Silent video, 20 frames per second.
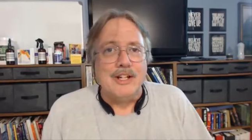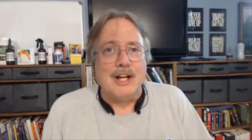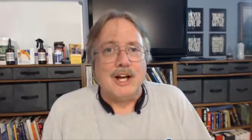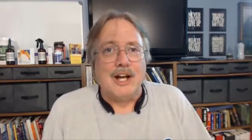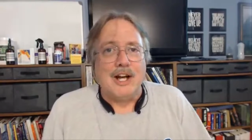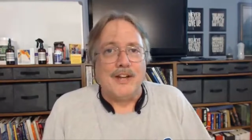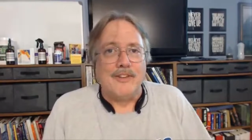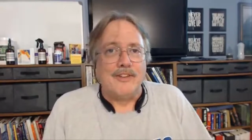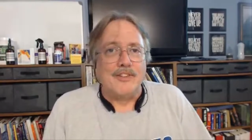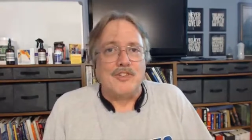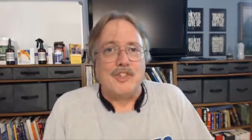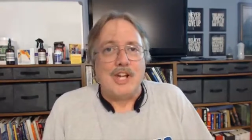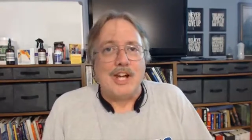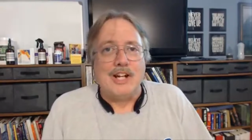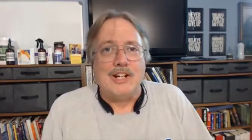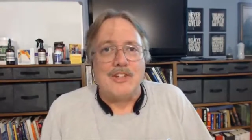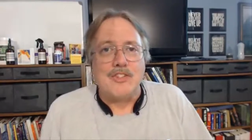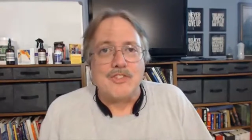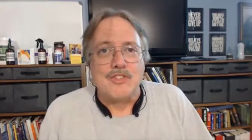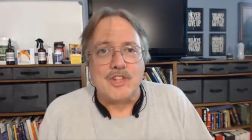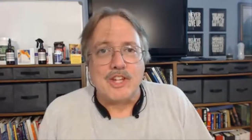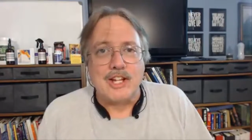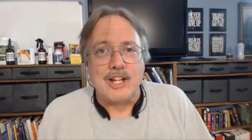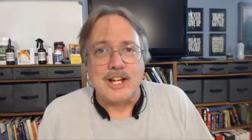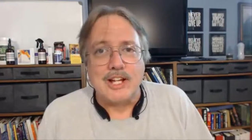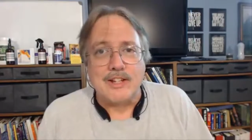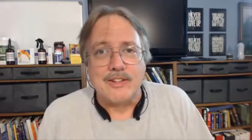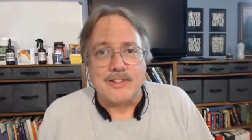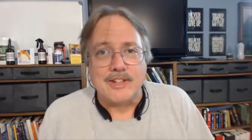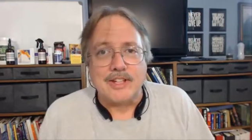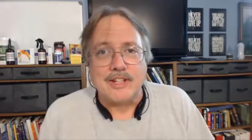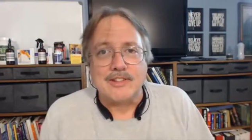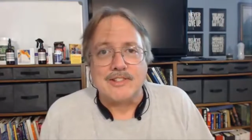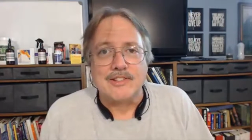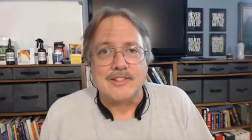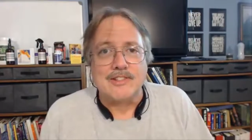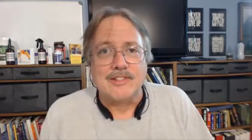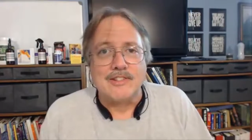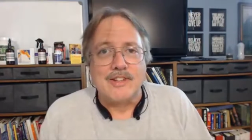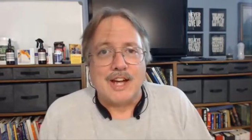The challenge
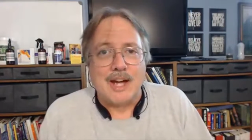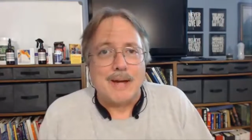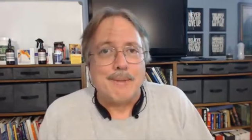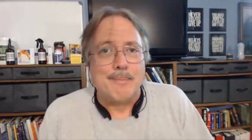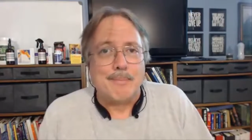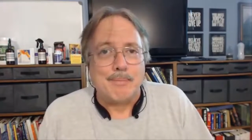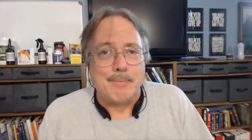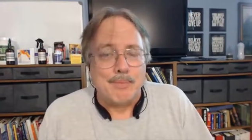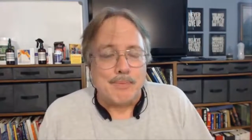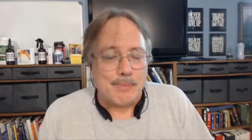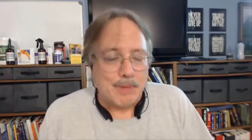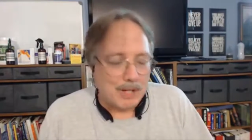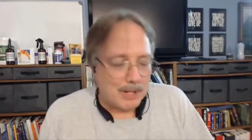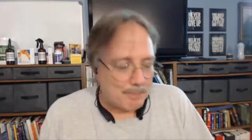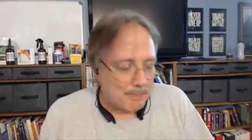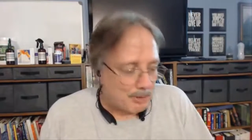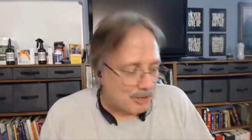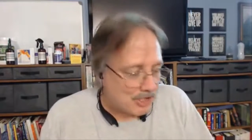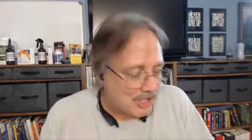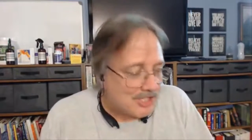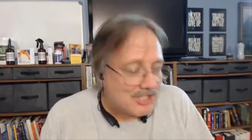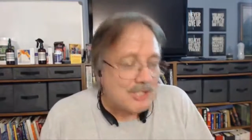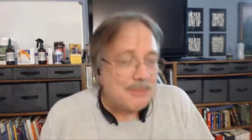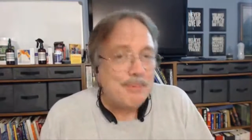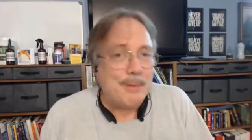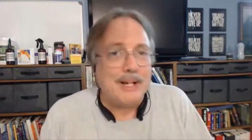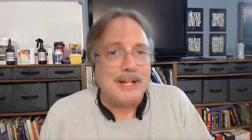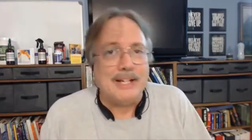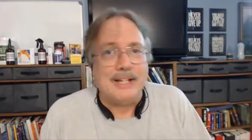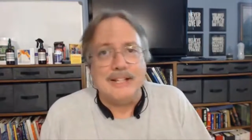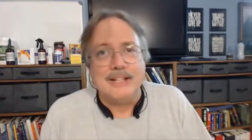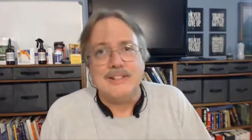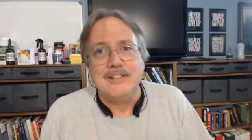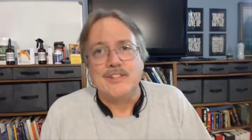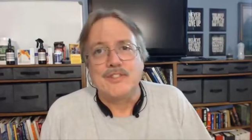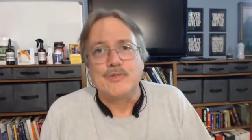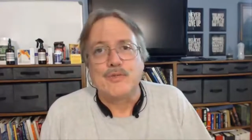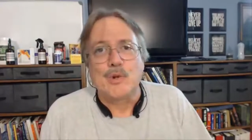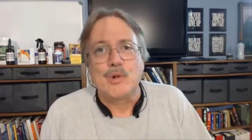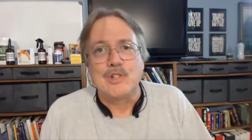that I'm participating in,
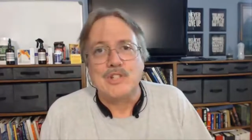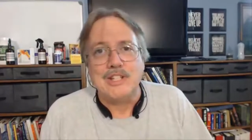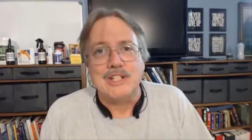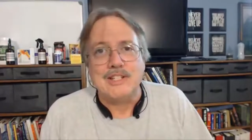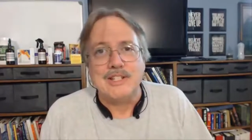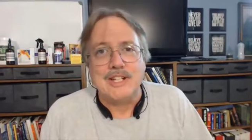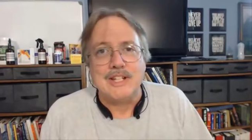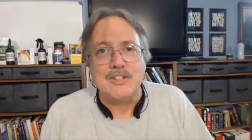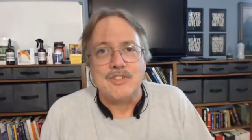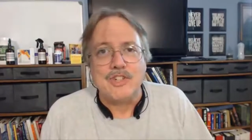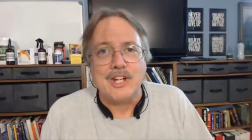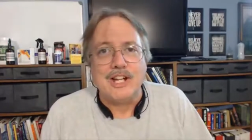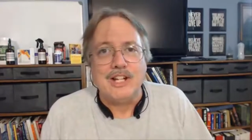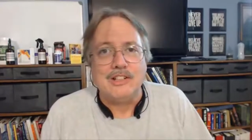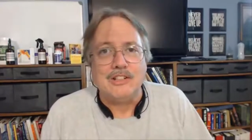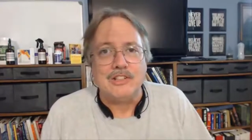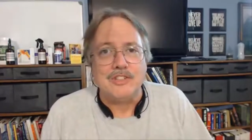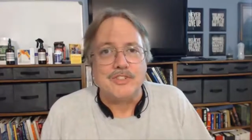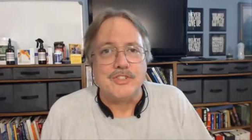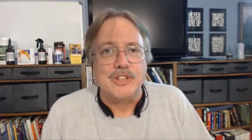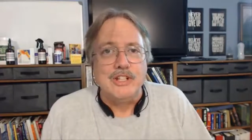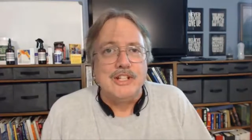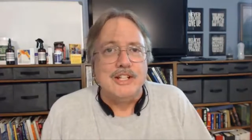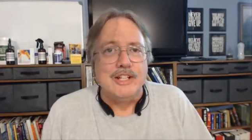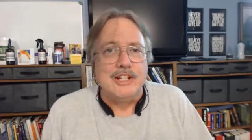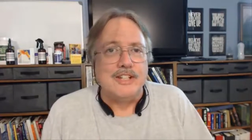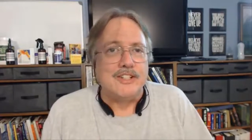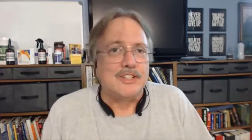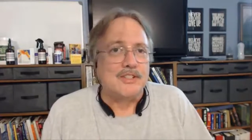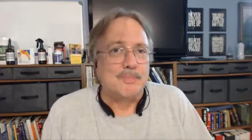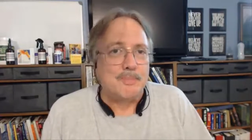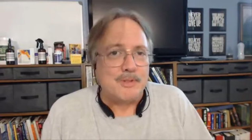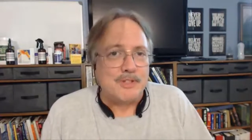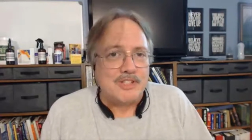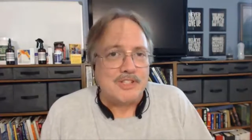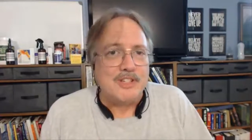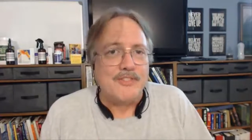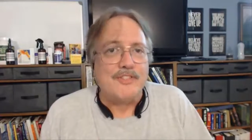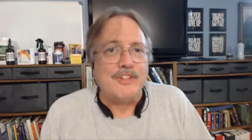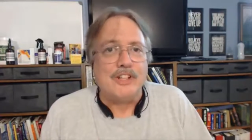this 14-day challenge, is
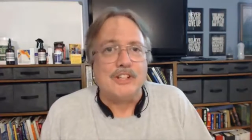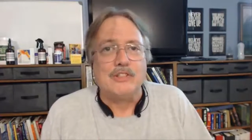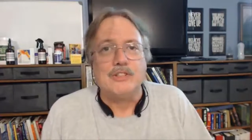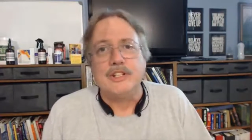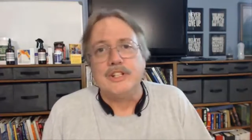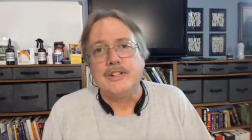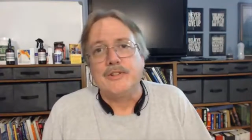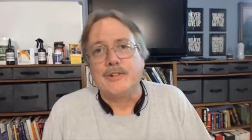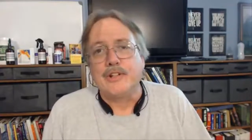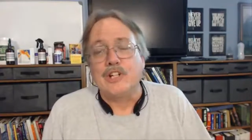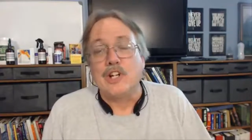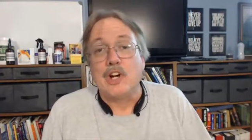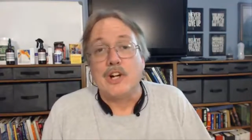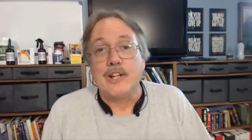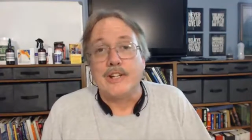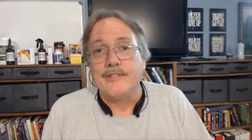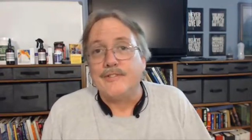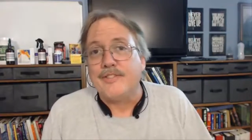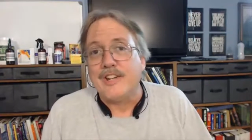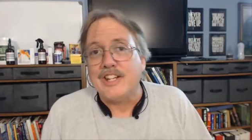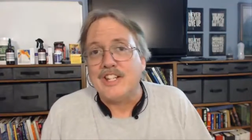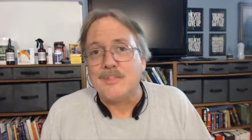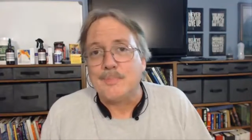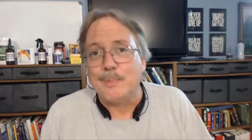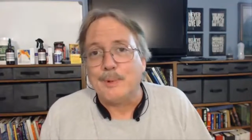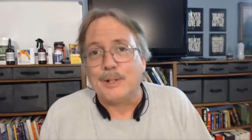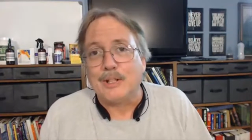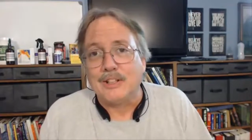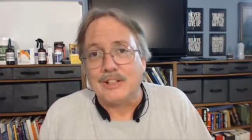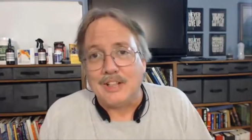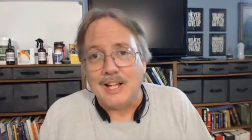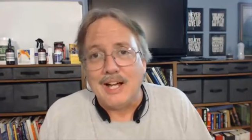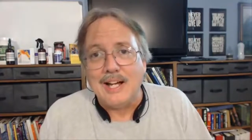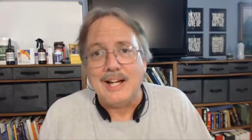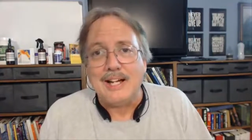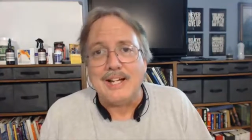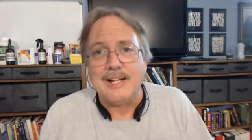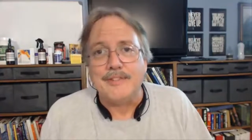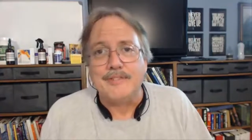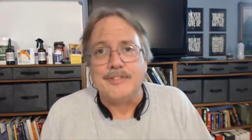specifically regarding Facebook
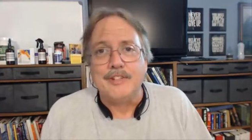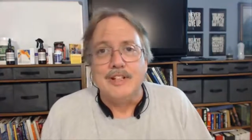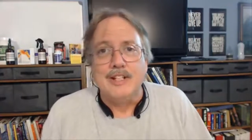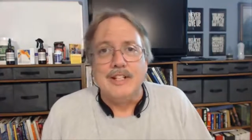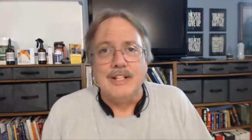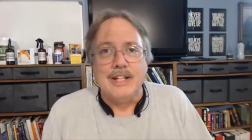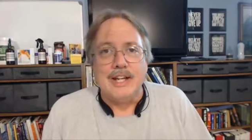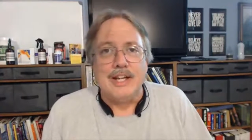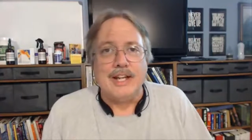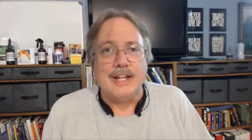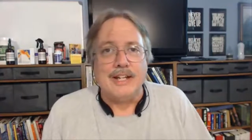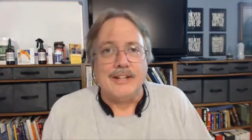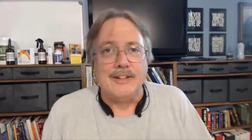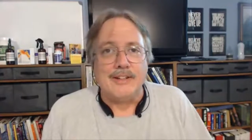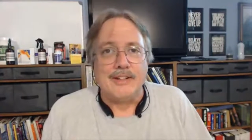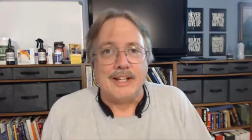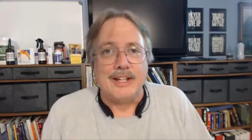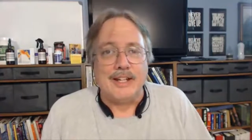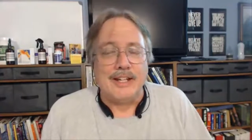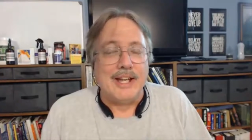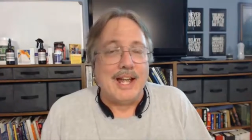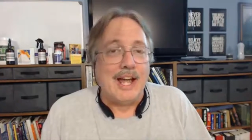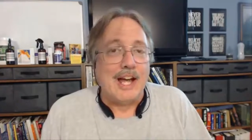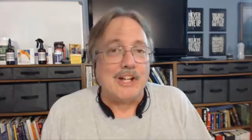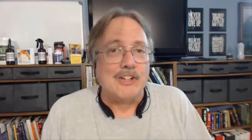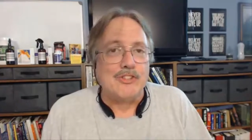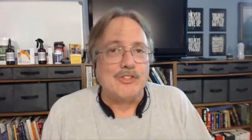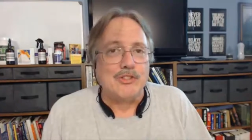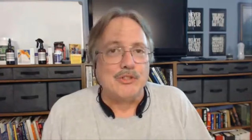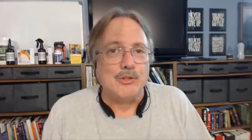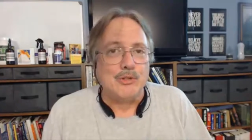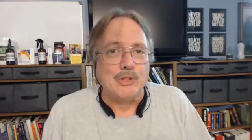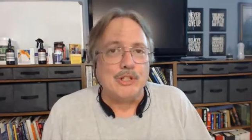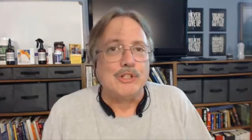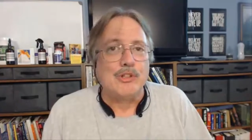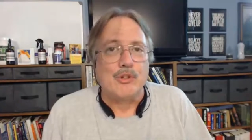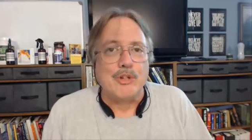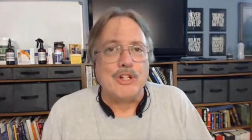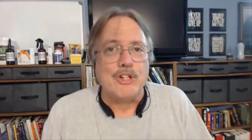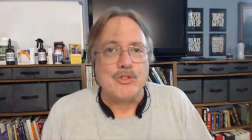Live and how to
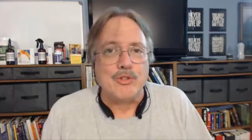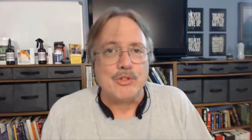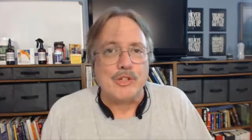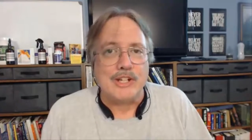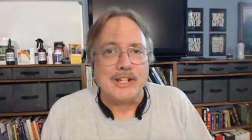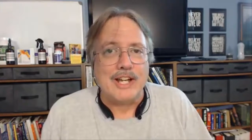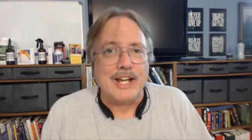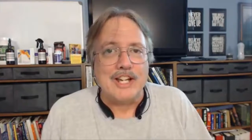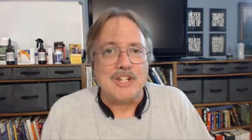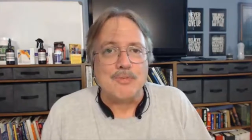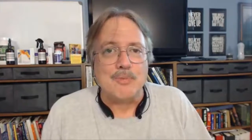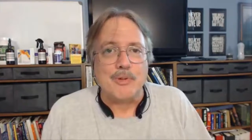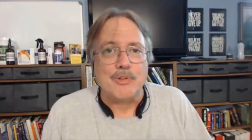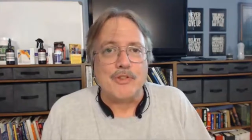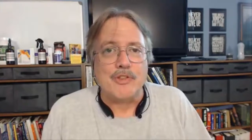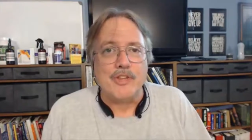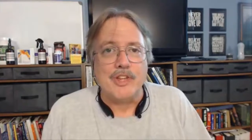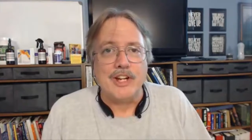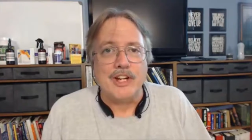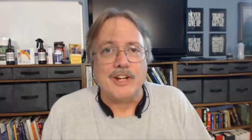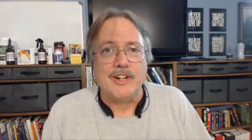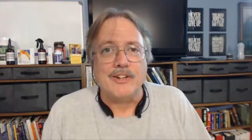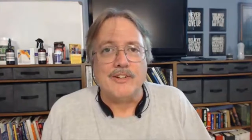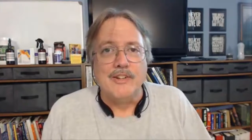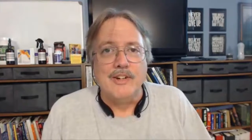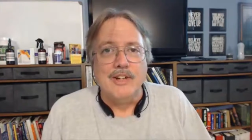increase your engagements there.